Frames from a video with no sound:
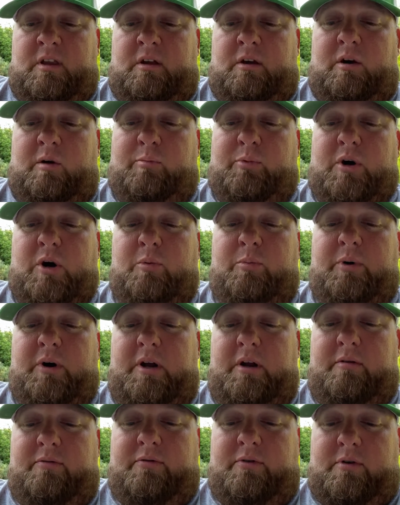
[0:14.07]

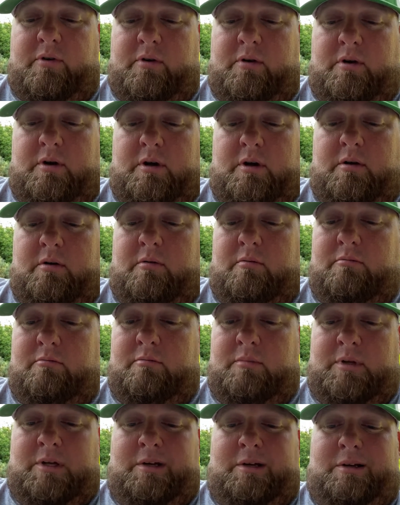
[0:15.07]
appropriate for
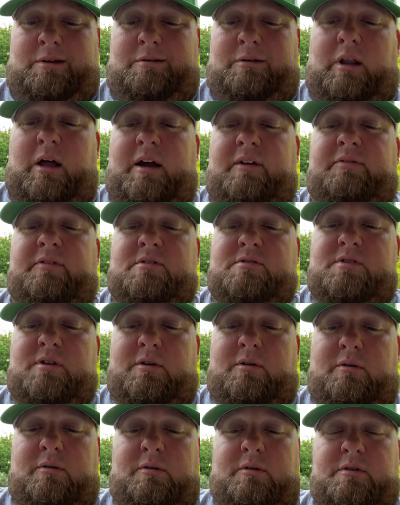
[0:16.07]
life in
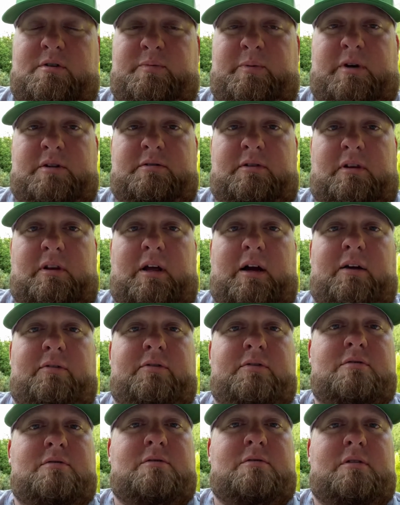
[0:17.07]
general, and especially life
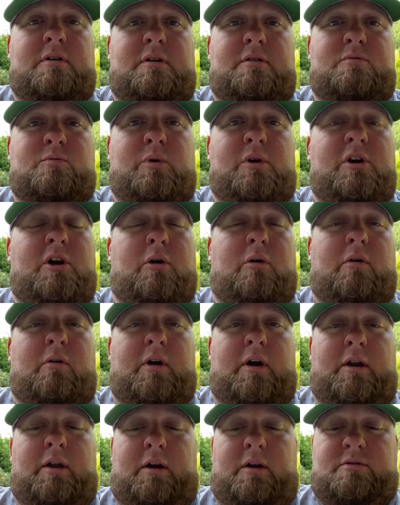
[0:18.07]
as we know it
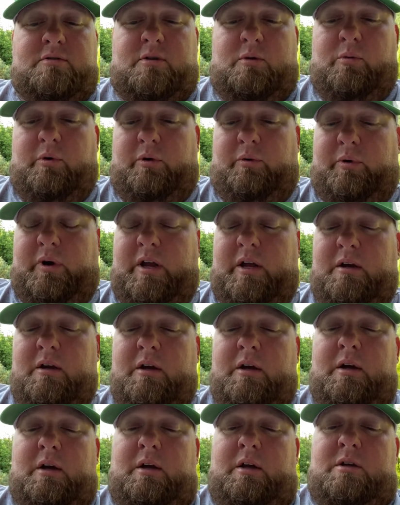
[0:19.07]
right now. So I want to read,
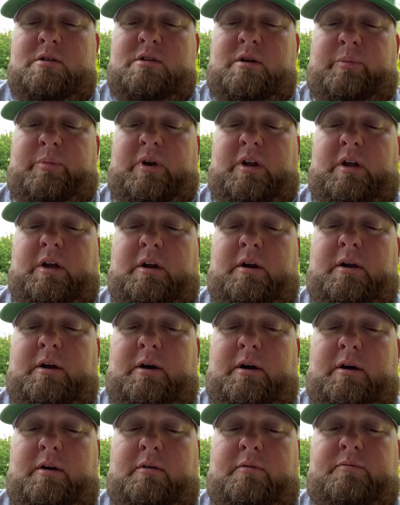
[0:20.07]
jumping in
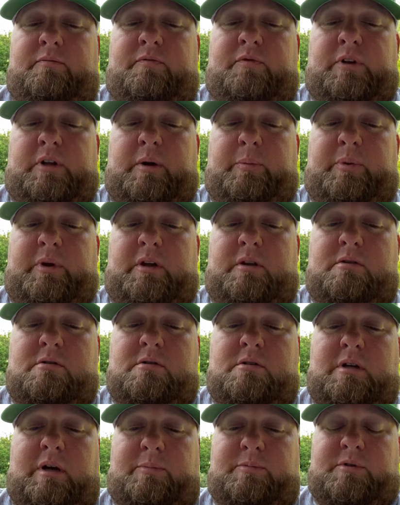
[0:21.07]
Philippians
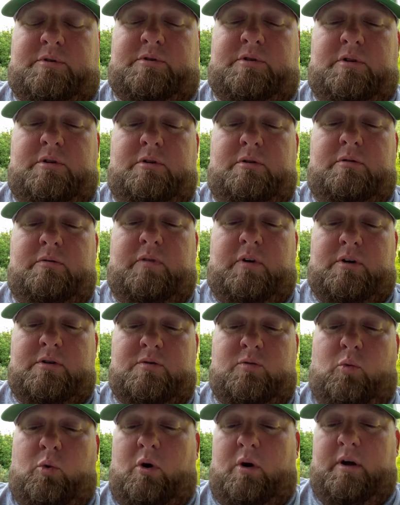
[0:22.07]
chapter 2, verse
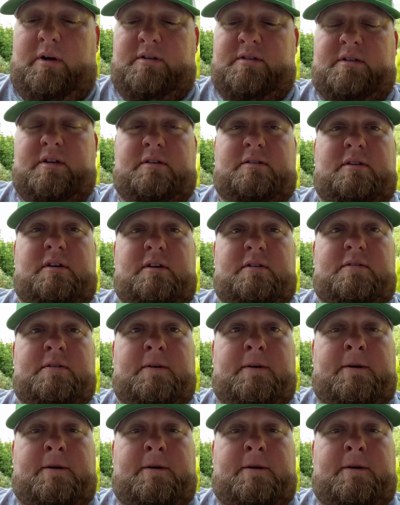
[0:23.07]
1. It says this: